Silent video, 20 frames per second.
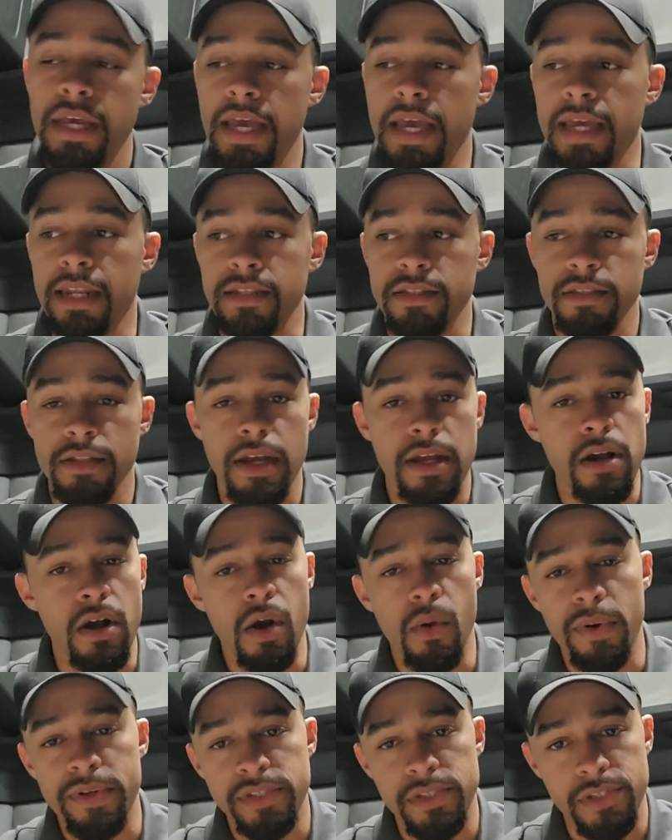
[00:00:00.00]
And it's not
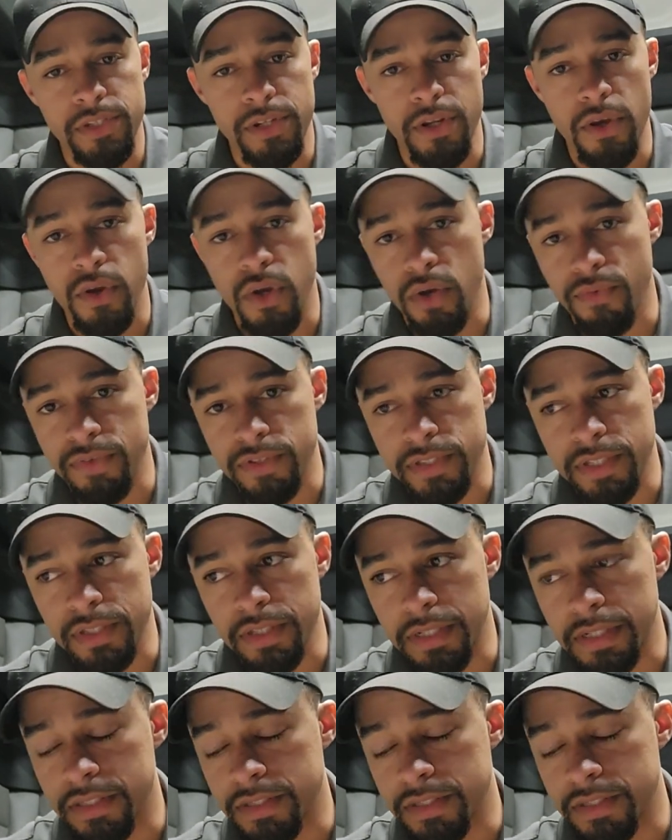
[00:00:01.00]
always a Sonoco facility.